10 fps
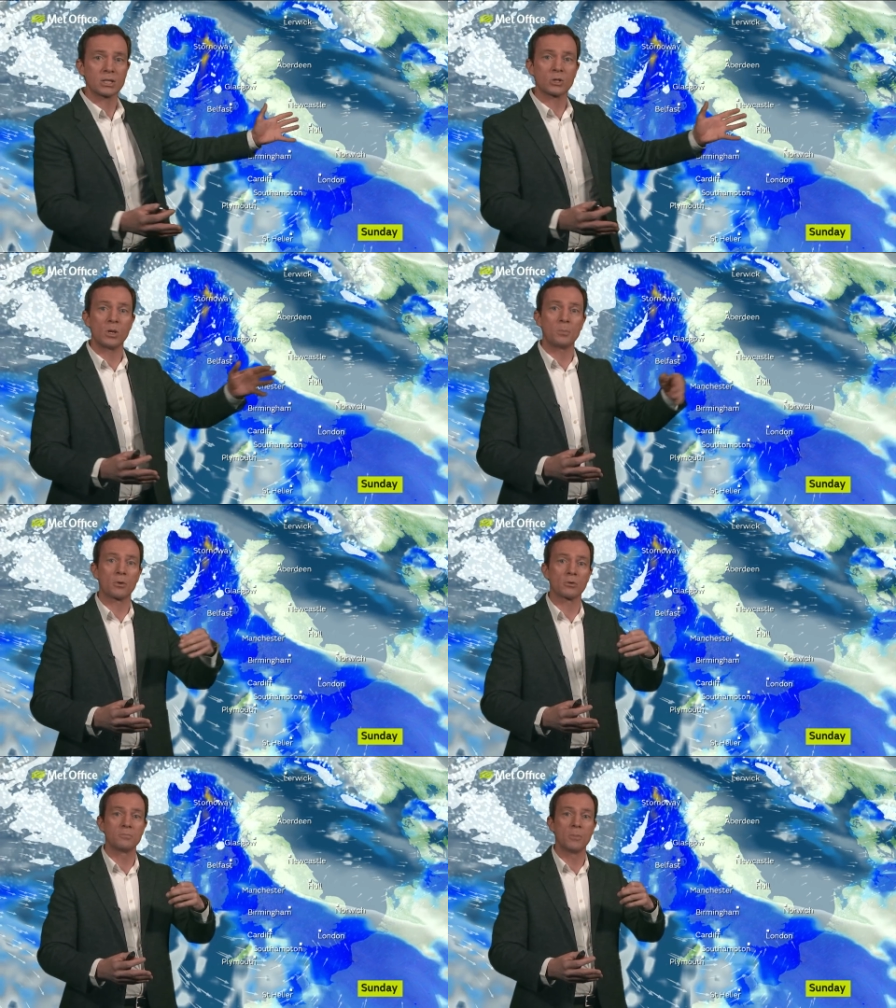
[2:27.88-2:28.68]
to sweep
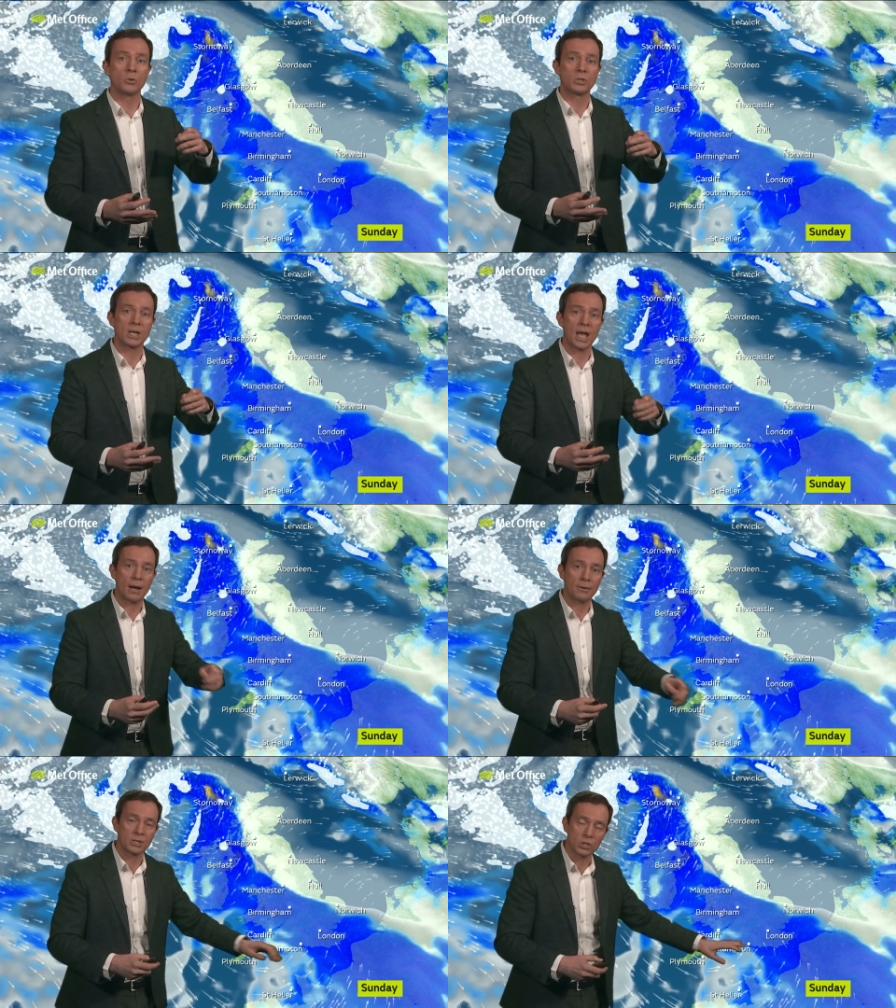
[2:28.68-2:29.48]
across most
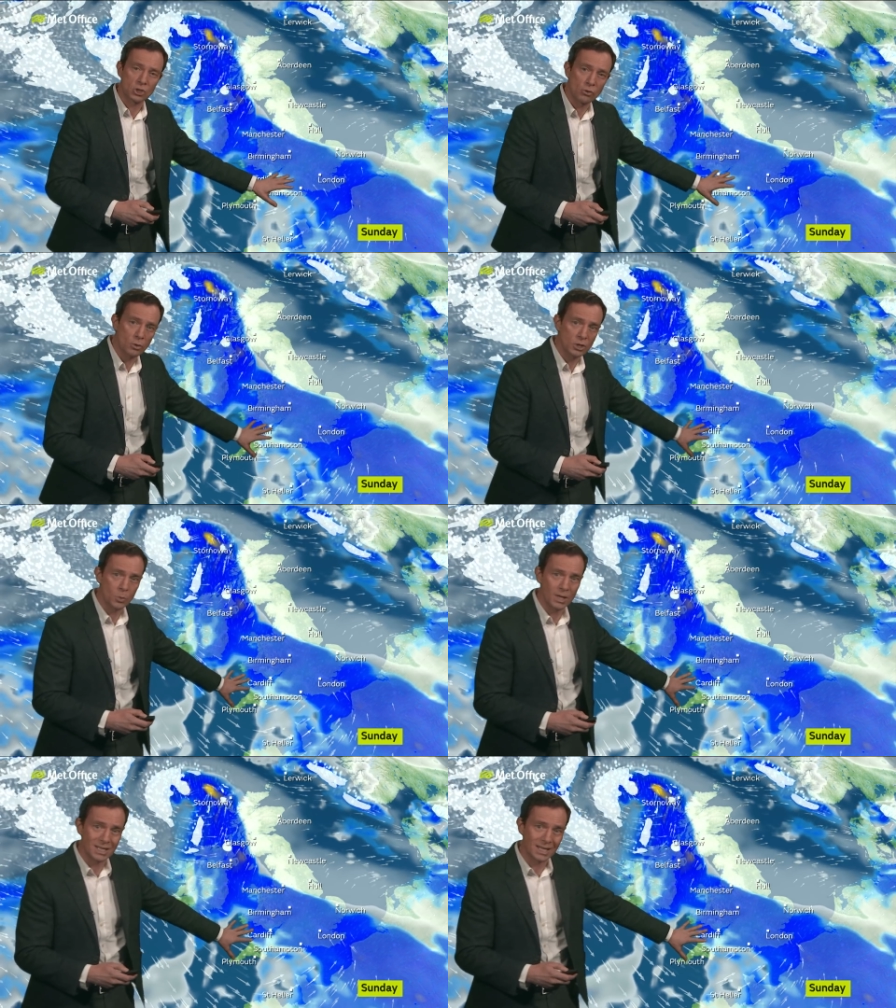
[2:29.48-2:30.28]
areas. The strongest
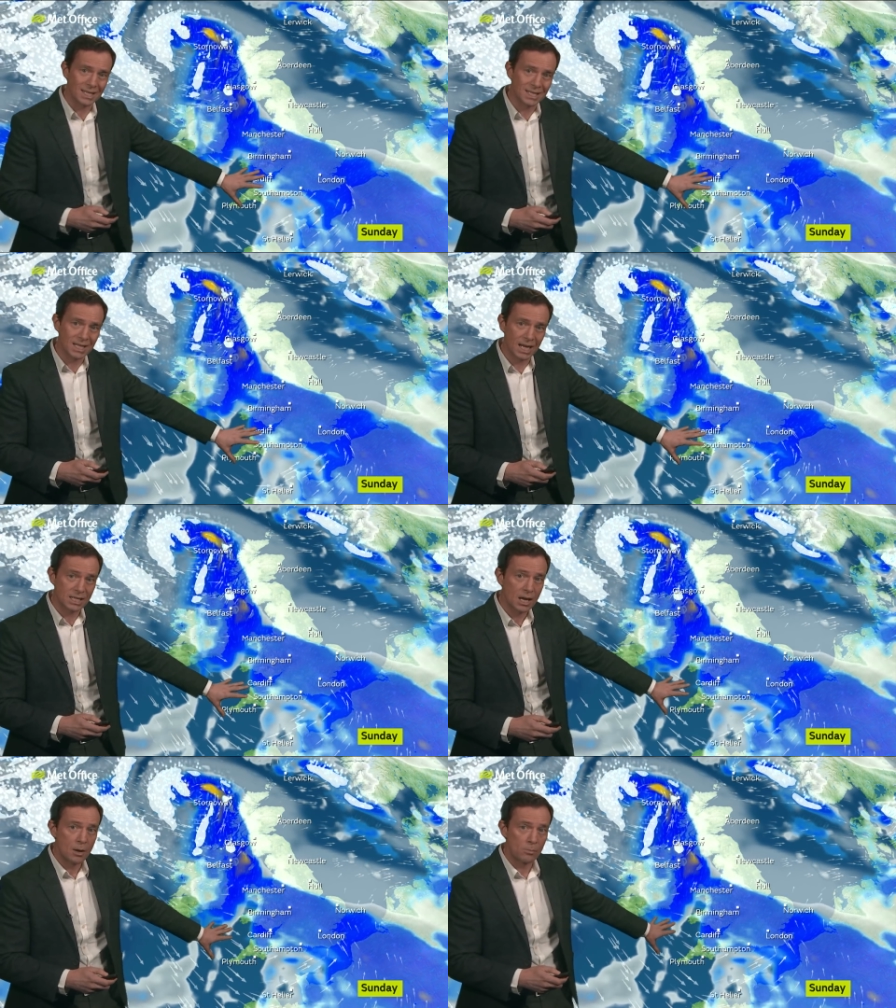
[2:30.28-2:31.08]
winds at this stage,
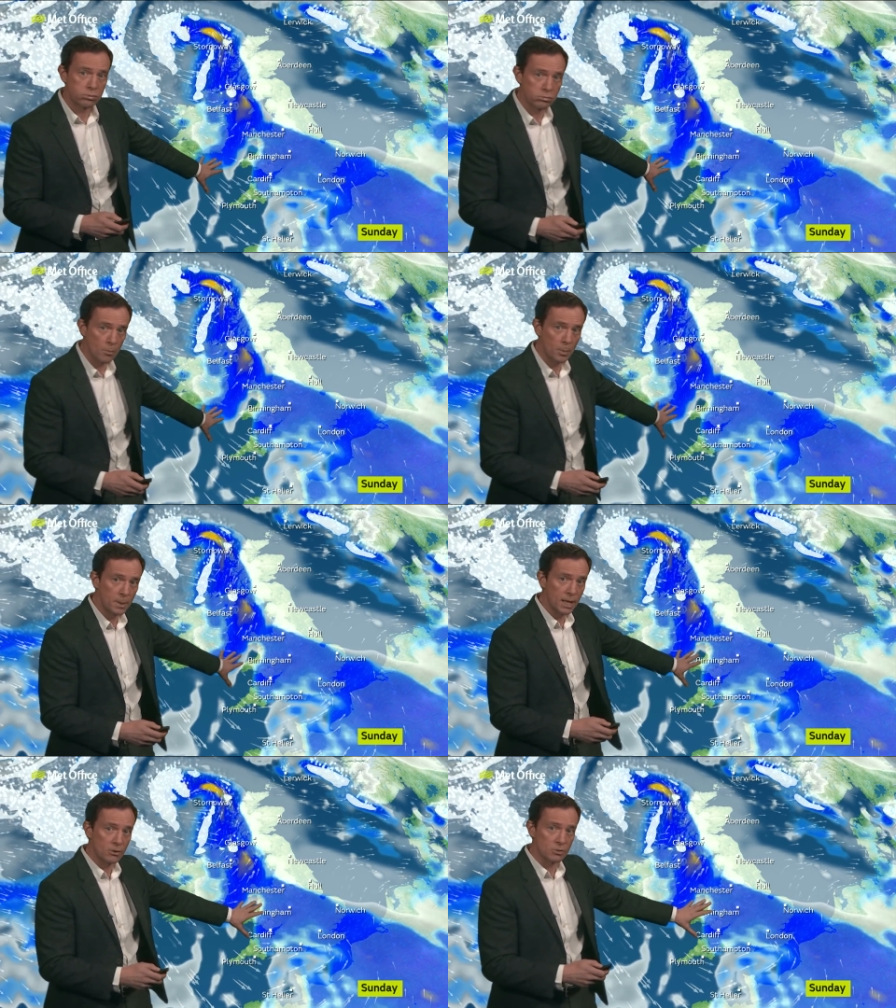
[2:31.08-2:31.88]

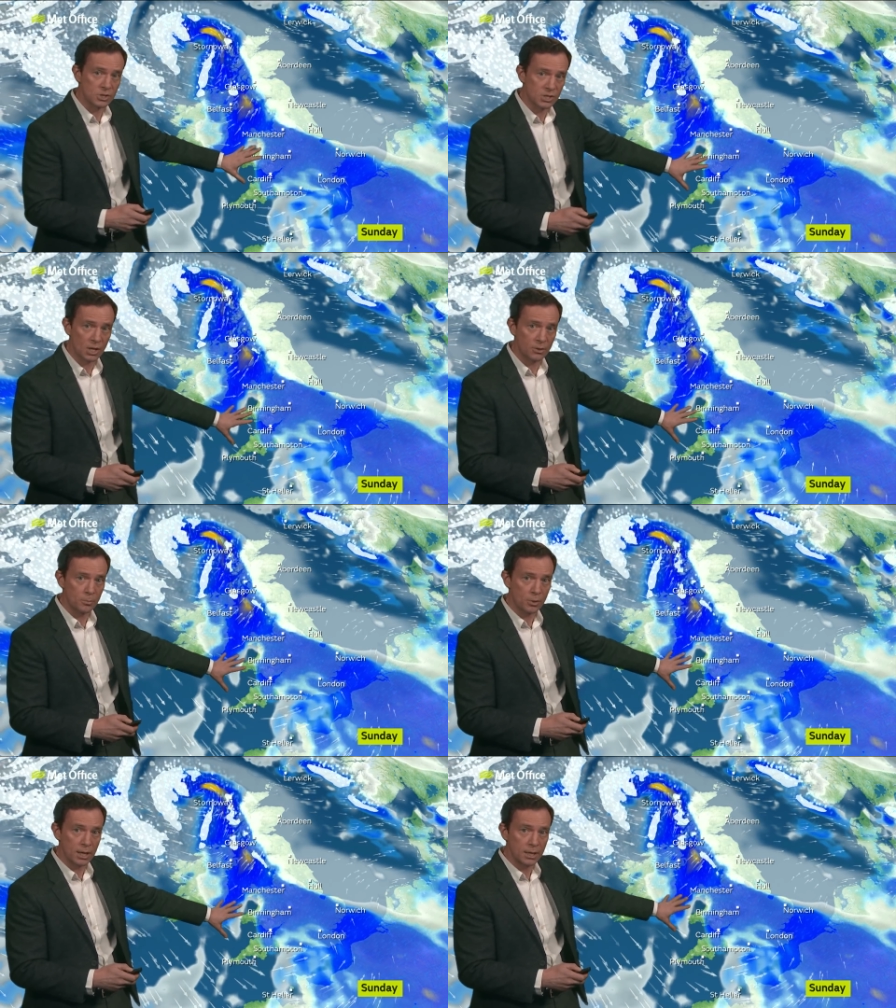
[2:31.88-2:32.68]
probably across southern
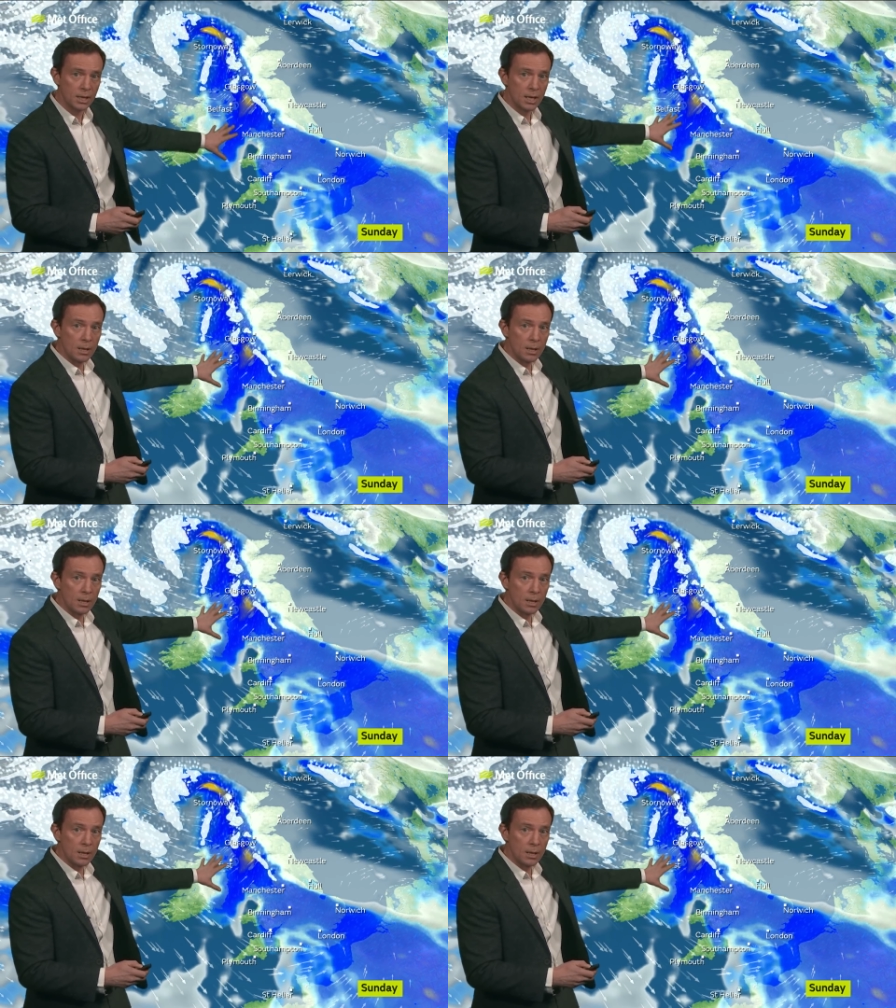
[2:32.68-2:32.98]
Britain.